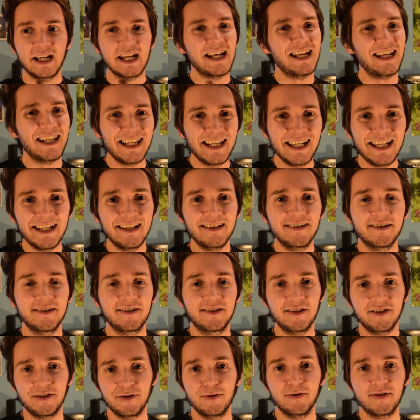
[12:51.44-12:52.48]
need
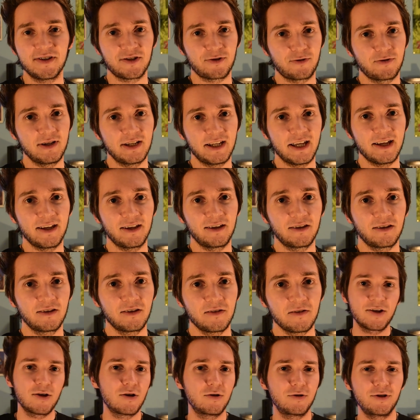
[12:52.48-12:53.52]
to do streaking.
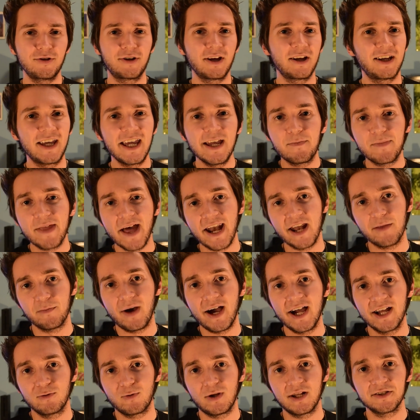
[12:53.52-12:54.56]
So you can keep that in
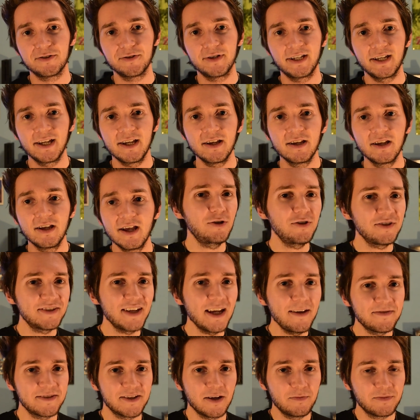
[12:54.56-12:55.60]
mind while doing it. You'll
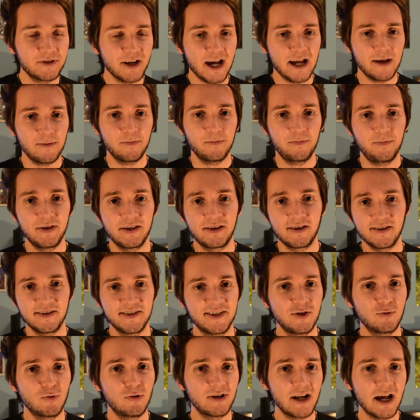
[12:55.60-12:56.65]
save some time
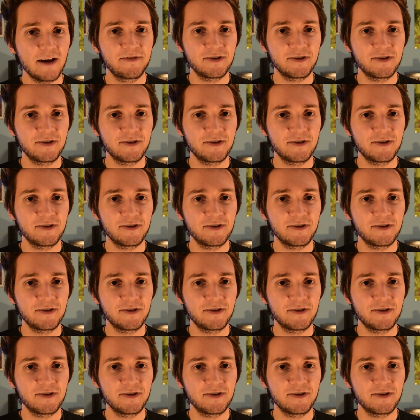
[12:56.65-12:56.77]
because you won't